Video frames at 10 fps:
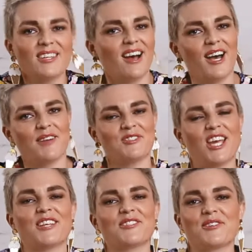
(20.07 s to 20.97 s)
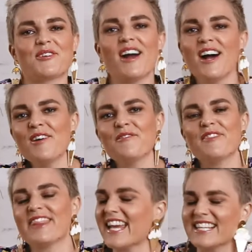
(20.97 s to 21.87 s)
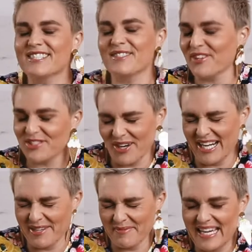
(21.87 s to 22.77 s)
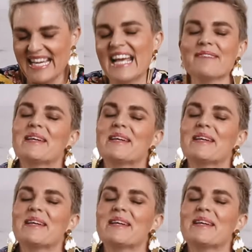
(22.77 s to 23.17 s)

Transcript: I'm Jane DeGraff. Thanks for joining me